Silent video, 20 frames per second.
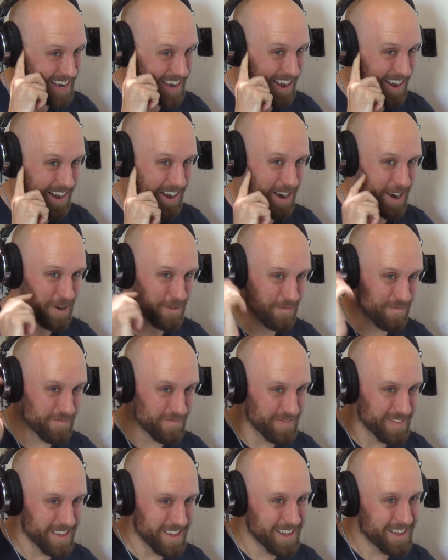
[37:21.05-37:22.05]

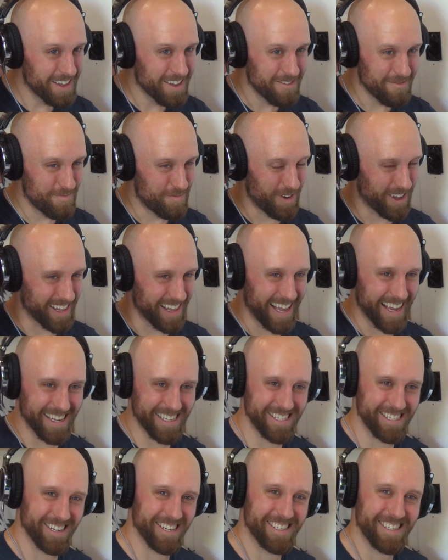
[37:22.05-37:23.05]
But like
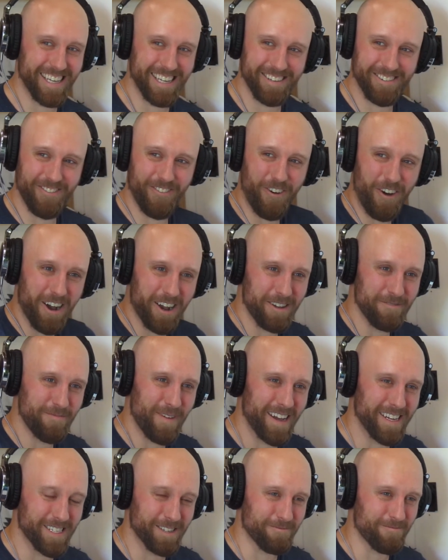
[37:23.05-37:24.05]
just like walking
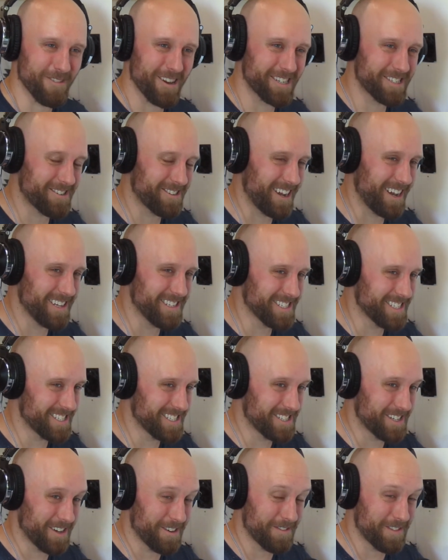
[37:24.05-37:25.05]
by some restaurants and
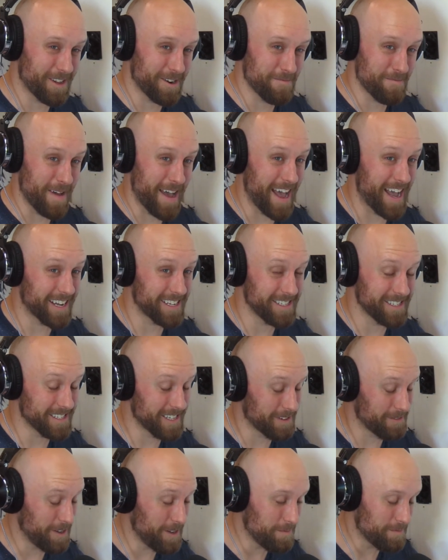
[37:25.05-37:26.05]
stuff that are packed, and it's
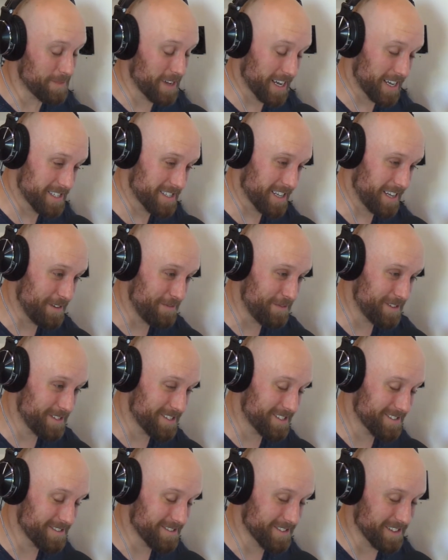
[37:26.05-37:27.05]
like, well, I guess life
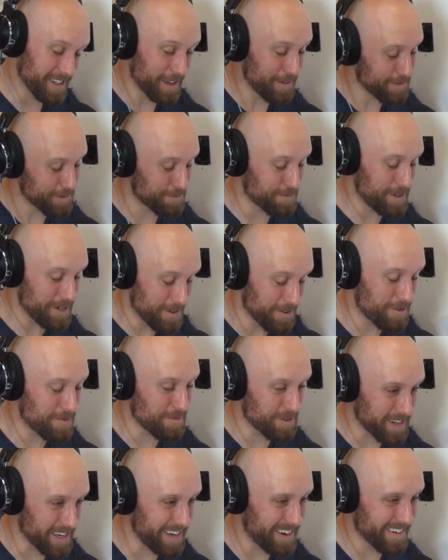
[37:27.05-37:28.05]
is pretty
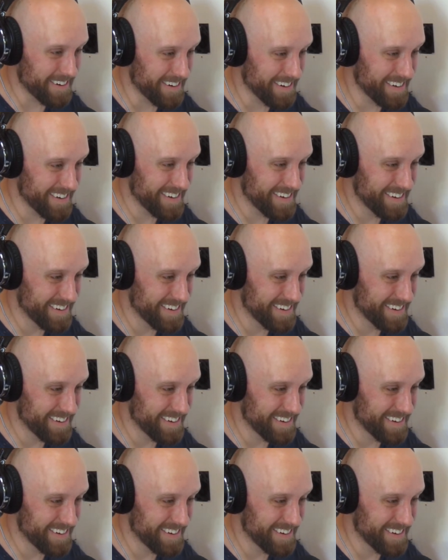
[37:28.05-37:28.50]
normal here.